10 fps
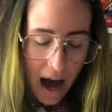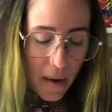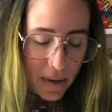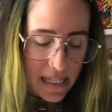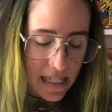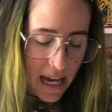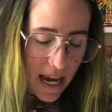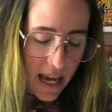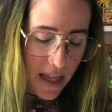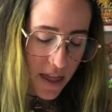I would
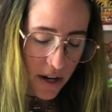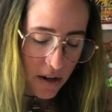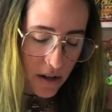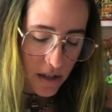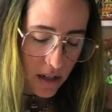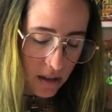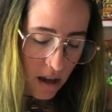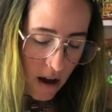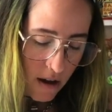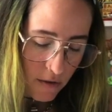say there's a
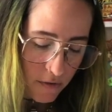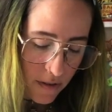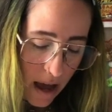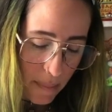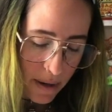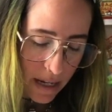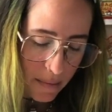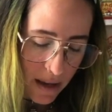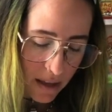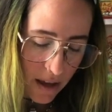love happening
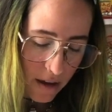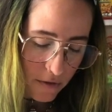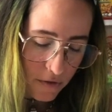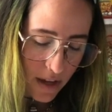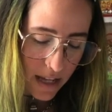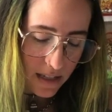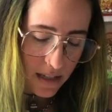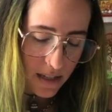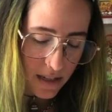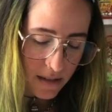in my life
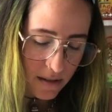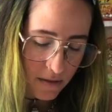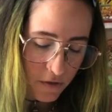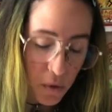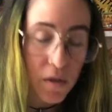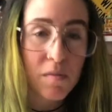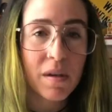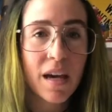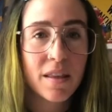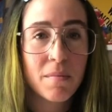that's fuels
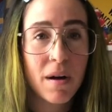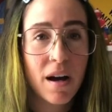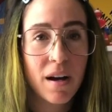me on the